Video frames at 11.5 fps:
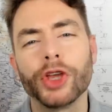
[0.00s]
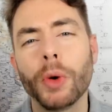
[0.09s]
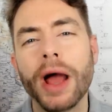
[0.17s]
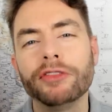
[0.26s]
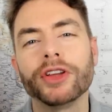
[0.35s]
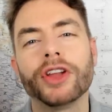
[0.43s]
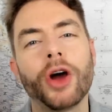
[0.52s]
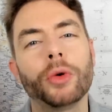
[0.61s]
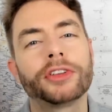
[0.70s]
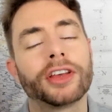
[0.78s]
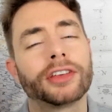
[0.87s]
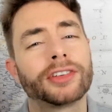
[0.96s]
Have you ever
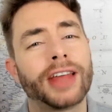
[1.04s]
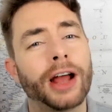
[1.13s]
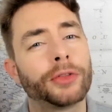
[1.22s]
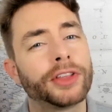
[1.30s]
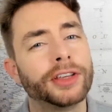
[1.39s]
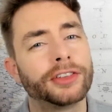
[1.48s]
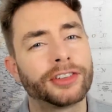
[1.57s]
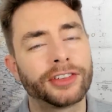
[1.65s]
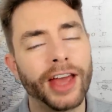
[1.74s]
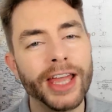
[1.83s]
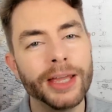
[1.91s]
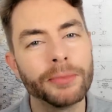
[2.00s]
noticed how these
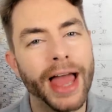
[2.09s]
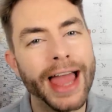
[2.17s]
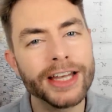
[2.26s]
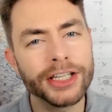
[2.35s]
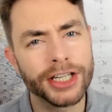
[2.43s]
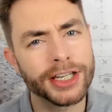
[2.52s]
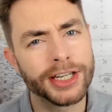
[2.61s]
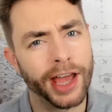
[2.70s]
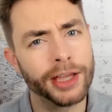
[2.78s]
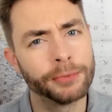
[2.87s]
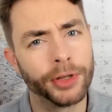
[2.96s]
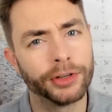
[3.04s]
same
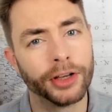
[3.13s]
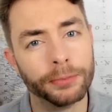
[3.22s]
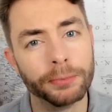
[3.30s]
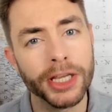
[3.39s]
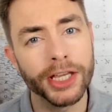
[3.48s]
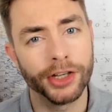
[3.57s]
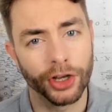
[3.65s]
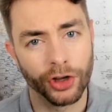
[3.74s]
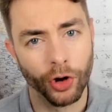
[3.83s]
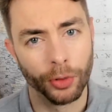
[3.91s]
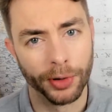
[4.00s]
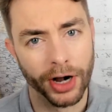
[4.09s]
entertainment and media
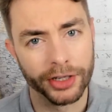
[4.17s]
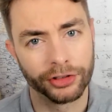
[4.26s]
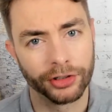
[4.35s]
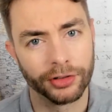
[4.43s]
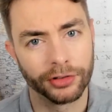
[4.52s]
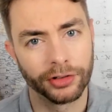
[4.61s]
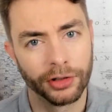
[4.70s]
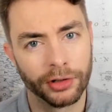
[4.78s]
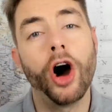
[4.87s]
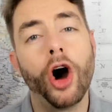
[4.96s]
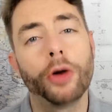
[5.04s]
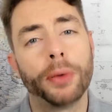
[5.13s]
corporations that
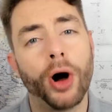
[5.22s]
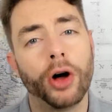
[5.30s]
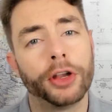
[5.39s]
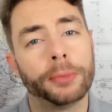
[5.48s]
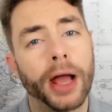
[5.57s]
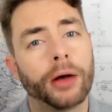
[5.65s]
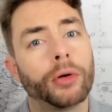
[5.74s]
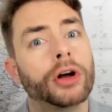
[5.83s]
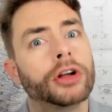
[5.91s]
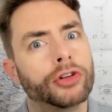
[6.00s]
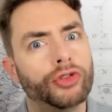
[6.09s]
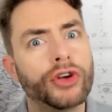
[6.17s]
harp on
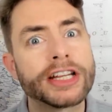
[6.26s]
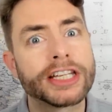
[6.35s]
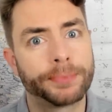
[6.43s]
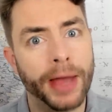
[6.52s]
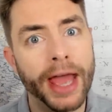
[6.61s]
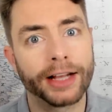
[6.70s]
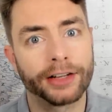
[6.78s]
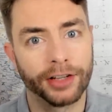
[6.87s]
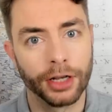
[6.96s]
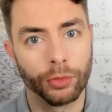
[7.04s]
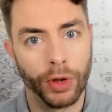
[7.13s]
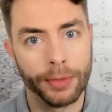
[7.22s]
about
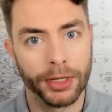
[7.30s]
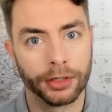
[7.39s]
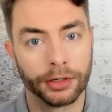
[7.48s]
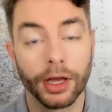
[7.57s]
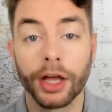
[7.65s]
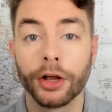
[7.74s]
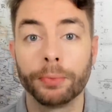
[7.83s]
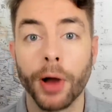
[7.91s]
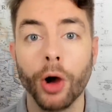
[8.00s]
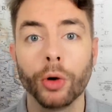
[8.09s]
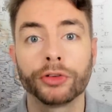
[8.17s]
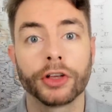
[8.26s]
respecting women and
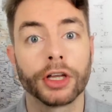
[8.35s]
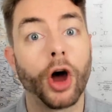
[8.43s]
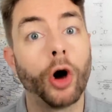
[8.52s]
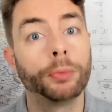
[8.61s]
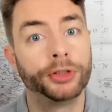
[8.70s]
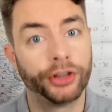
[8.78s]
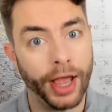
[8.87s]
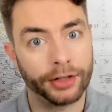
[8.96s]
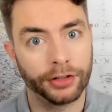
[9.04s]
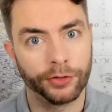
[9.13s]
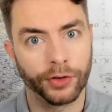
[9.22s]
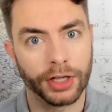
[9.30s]
opposing
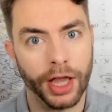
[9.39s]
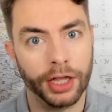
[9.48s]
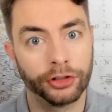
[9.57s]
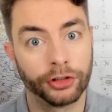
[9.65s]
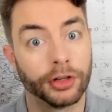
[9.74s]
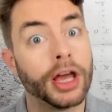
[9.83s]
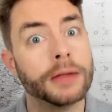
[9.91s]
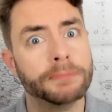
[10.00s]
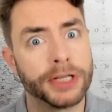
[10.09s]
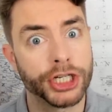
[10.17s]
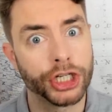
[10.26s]
objectification and